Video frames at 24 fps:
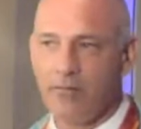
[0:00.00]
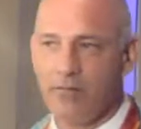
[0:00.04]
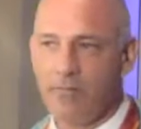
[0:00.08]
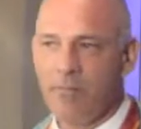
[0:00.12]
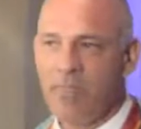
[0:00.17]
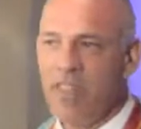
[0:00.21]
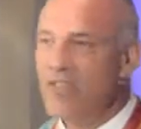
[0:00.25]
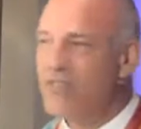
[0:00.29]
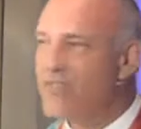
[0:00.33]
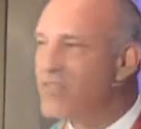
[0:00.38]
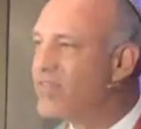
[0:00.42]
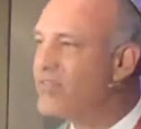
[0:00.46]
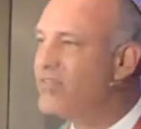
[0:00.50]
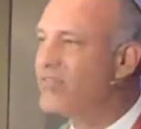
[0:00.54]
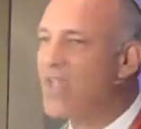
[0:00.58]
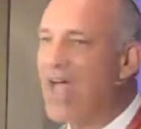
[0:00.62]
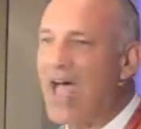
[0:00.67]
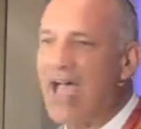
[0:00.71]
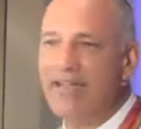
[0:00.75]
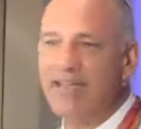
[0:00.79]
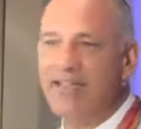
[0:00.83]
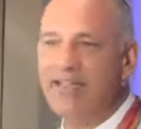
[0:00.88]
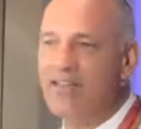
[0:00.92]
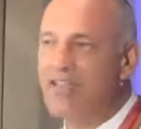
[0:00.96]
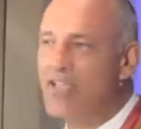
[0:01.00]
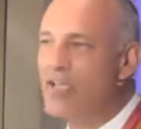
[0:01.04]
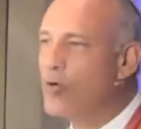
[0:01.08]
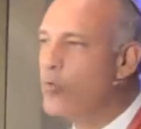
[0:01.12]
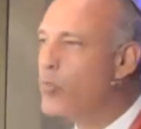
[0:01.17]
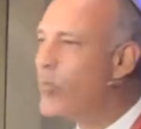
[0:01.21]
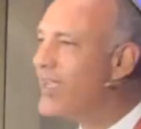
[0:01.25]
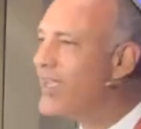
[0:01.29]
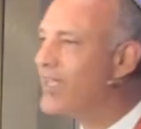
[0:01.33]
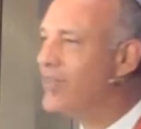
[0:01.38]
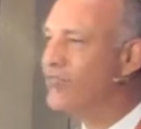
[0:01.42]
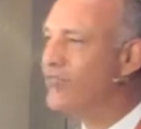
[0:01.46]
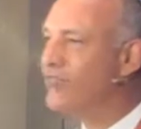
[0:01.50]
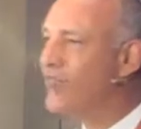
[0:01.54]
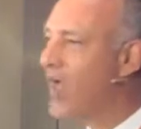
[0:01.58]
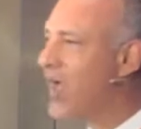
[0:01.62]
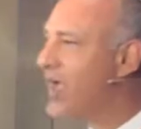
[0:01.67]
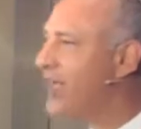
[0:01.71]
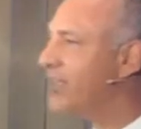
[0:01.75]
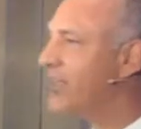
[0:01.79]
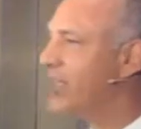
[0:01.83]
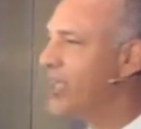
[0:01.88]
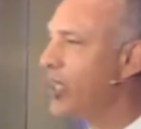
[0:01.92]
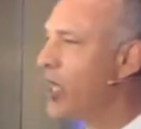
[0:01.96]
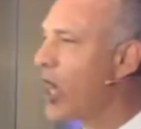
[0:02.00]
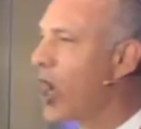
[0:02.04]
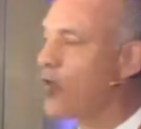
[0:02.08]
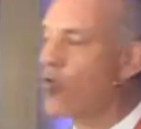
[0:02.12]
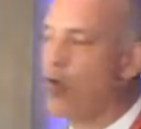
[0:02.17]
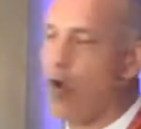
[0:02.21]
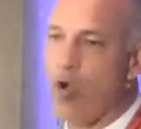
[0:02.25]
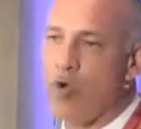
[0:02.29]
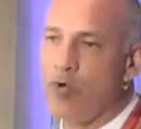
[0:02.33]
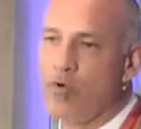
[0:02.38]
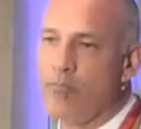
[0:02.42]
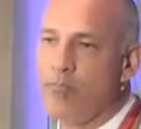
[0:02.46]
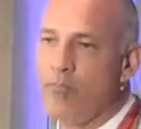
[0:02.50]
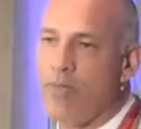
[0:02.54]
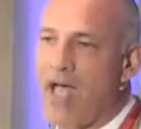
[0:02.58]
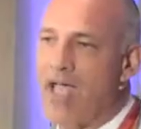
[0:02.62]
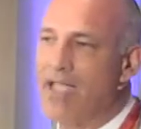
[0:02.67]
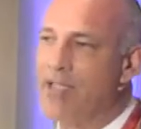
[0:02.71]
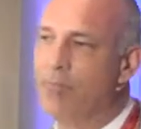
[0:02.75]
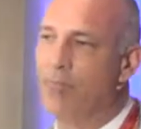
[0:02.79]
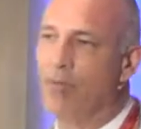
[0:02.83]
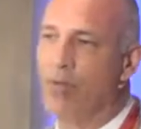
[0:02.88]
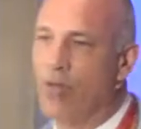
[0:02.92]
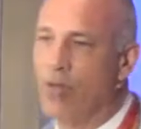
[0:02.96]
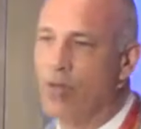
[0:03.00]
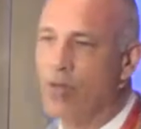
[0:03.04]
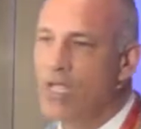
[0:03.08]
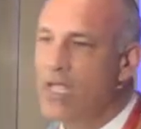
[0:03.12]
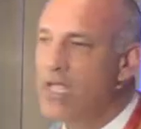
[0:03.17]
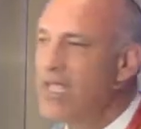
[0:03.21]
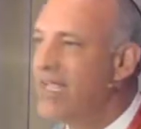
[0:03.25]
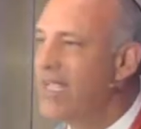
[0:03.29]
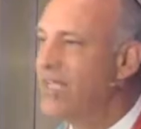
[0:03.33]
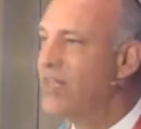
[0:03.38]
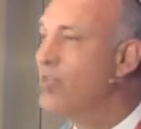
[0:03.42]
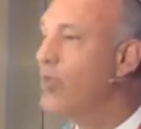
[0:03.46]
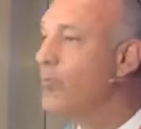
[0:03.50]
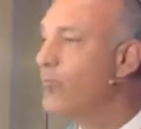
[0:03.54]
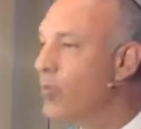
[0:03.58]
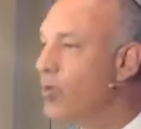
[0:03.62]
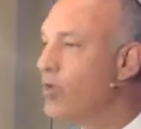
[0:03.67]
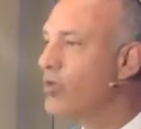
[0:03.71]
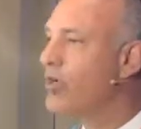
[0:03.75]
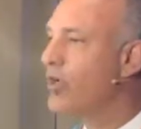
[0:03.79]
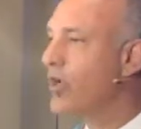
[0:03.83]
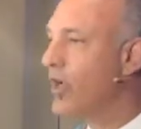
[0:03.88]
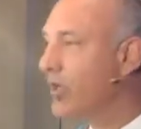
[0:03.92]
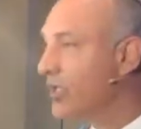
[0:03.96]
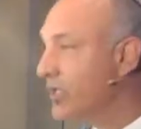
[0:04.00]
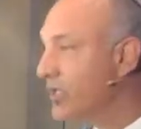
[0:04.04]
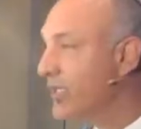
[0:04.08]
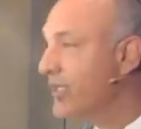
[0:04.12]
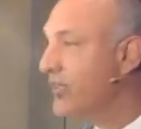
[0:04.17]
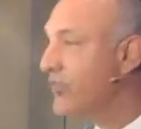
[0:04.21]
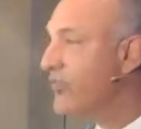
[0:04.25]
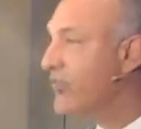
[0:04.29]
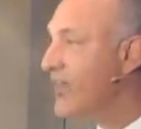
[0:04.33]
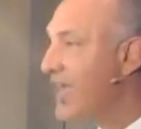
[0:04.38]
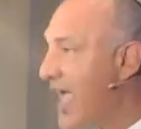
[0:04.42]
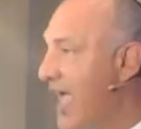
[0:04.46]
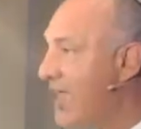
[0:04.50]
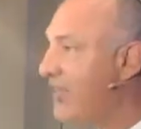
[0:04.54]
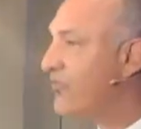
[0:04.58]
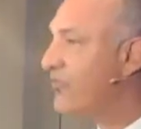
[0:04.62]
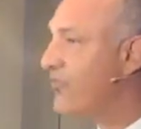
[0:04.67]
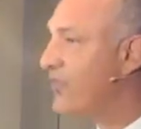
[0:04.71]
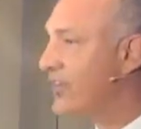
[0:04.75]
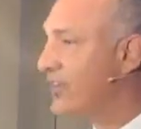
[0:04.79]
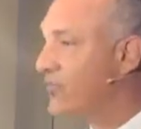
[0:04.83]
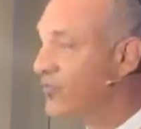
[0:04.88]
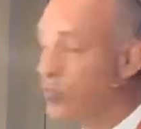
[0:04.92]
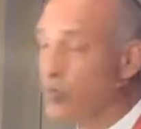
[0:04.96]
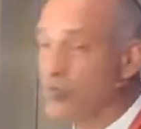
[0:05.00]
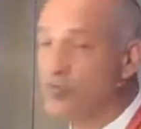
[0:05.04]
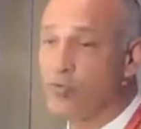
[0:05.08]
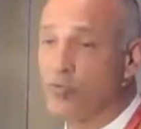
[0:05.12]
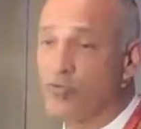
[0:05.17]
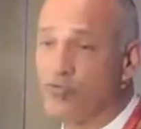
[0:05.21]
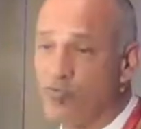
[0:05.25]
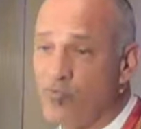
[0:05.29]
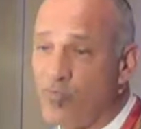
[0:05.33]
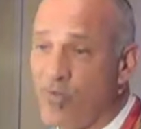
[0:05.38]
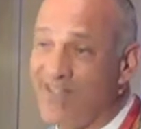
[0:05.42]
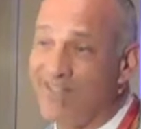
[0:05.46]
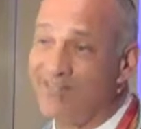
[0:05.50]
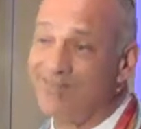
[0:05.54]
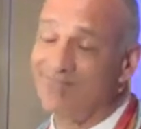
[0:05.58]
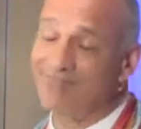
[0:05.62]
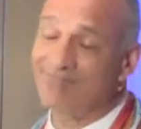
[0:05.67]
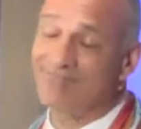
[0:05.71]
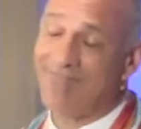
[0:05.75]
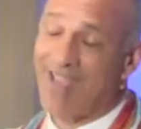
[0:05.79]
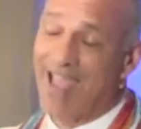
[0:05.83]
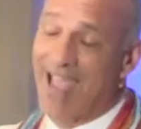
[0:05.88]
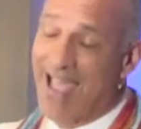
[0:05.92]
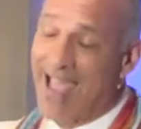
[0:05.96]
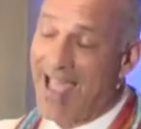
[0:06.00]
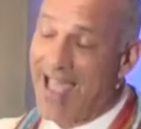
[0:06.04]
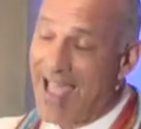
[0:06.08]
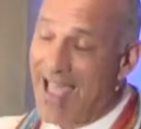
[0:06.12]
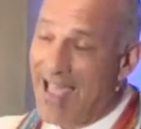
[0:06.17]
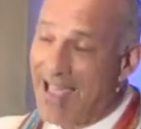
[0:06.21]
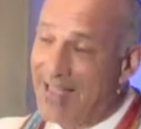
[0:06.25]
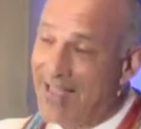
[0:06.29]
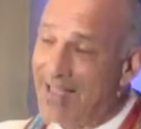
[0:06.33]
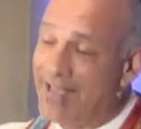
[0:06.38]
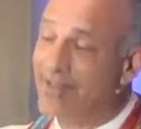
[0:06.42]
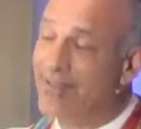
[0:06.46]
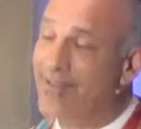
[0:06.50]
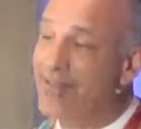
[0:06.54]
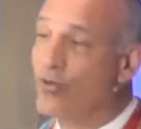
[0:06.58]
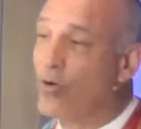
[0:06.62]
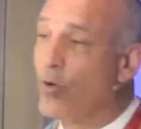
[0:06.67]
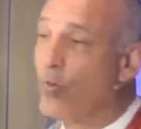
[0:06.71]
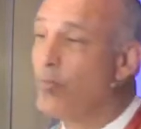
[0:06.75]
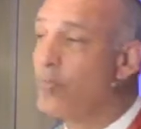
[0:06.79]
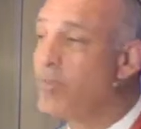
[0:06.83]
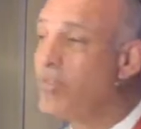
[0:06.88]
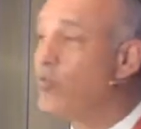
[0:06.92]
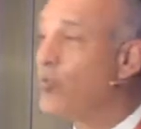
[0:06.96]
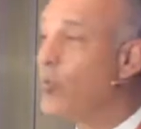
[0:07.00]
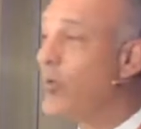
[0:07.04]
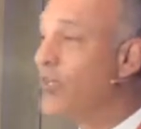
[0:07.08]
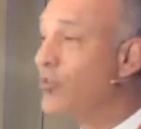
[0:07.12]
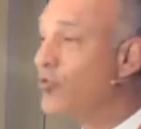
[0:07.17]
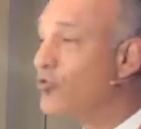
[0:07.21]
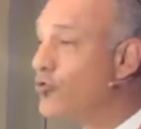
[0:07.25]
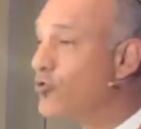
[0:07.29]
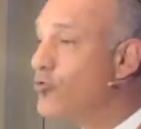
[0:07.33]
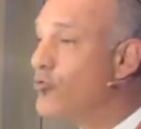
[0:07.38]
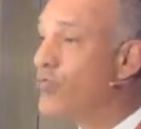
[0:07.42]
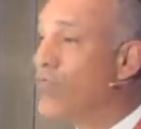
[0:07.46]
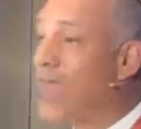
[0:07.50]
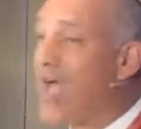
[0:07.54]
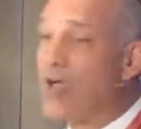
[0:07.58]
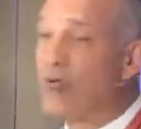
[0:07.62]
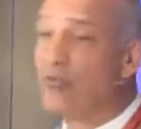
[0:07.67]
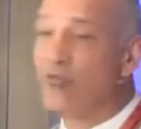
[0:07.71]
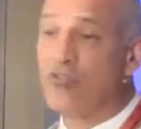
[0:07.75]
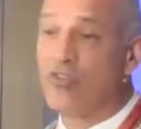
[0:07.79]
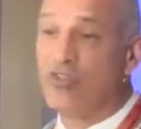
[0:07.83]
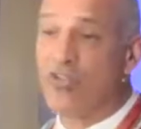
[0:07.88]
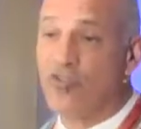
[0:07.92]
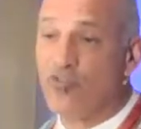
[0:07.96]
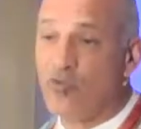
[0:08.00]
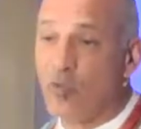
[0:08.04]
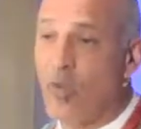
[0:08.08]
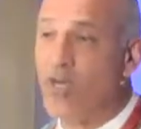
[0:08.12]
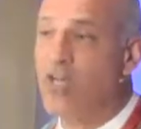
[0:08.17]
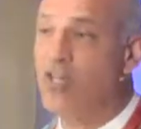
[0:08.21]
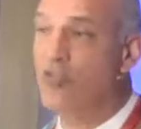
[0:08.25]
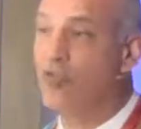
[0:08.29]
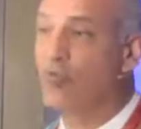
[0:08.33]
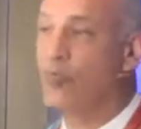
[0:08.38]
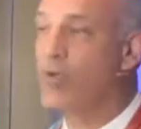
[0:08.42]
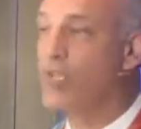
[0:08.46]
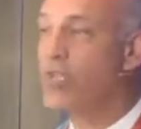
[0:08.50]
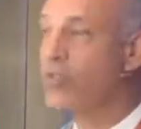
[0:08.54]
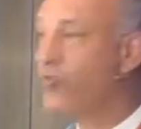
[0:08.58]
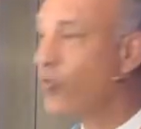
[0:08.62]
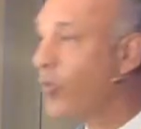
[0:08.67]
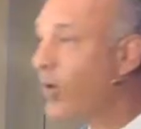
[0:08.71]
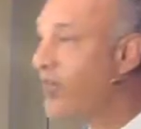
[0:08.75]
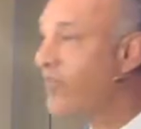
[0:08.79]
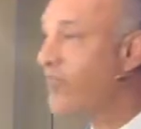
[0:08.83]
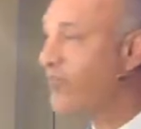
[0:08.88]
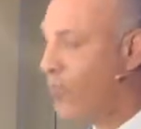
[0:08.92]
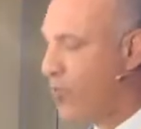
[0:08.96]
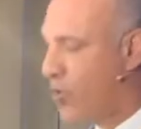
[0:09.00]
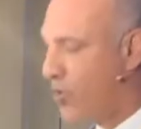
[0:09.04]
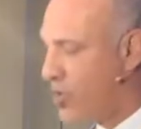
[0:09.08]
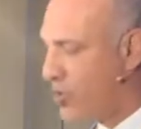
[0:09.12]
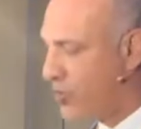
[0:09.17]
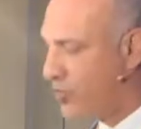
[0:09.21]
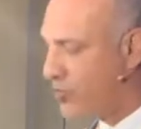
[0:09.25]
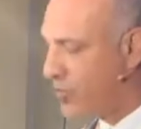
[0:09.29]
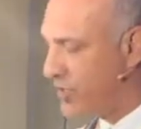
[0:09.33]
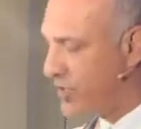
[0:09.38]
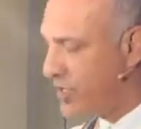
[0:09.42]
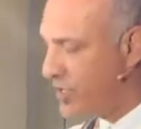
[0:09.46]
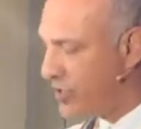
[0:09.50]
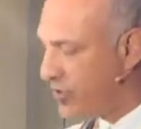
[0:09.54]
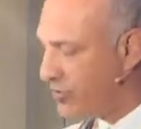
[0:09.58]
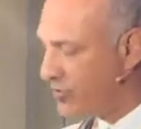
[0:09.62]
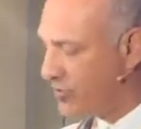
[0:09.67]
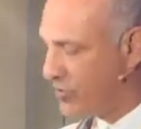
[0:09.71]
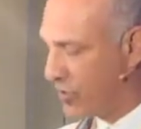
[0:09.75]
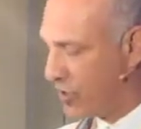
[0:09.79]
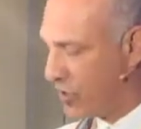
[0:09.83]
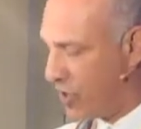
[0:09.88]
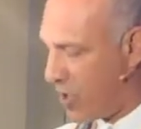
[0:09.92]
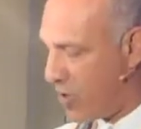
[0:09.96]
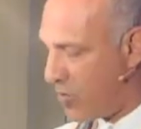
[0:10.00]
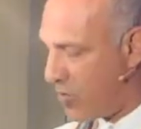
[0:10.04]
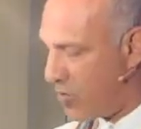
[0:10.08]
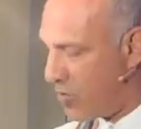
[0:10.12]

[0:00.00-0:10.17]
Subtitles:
This idea we can find in our own Bible in the book Ecclesiastes, which was written, between 2000 and 2,400 years ago.